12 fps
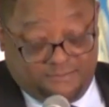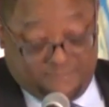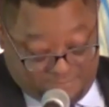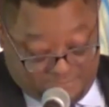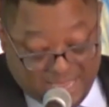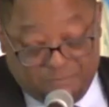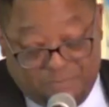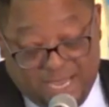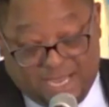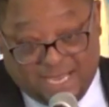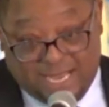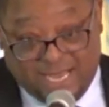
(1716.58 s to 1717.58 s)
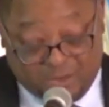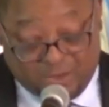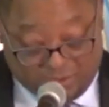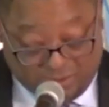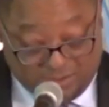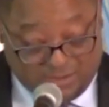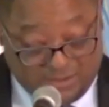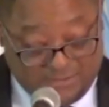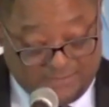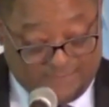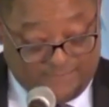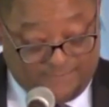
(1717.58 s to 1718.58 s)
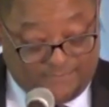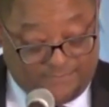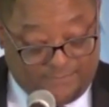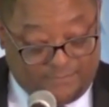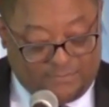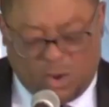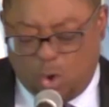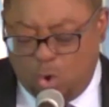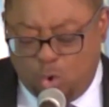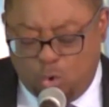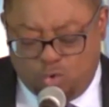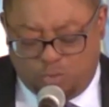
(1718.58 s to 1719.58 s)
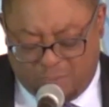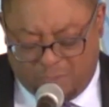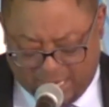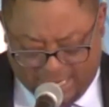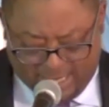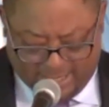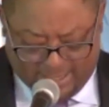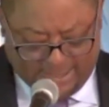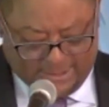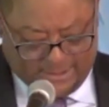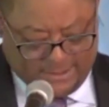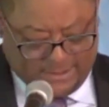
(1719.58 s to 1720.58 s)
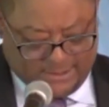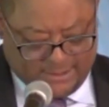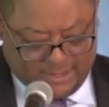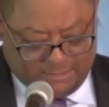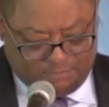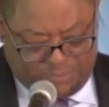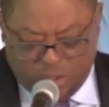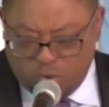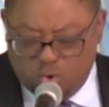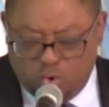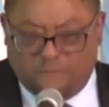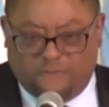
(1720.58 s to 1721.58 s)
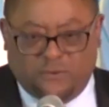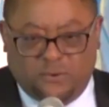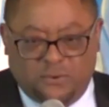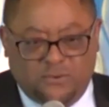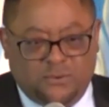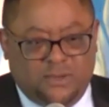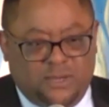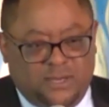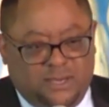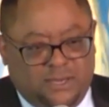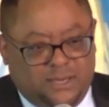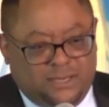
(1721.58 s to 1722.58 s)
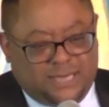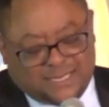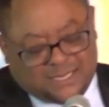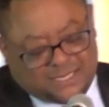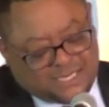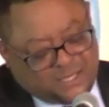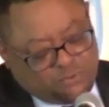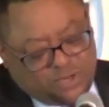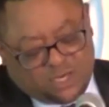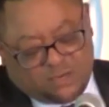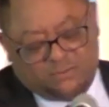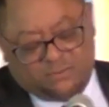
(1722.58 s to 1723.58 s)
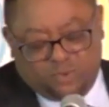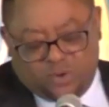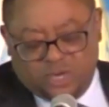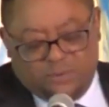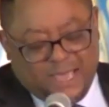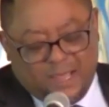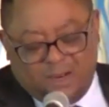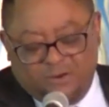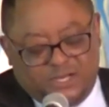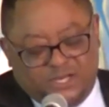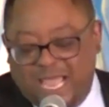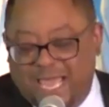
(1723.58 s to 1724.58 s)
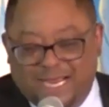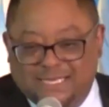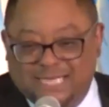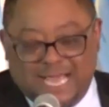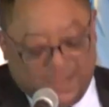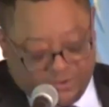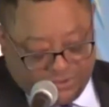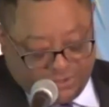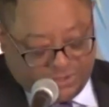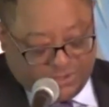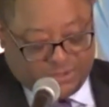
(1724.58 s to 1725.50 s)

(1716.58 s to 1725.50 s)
and Beacon Hill. Old money. Beautiful. Got to see William Ellery Channing's house.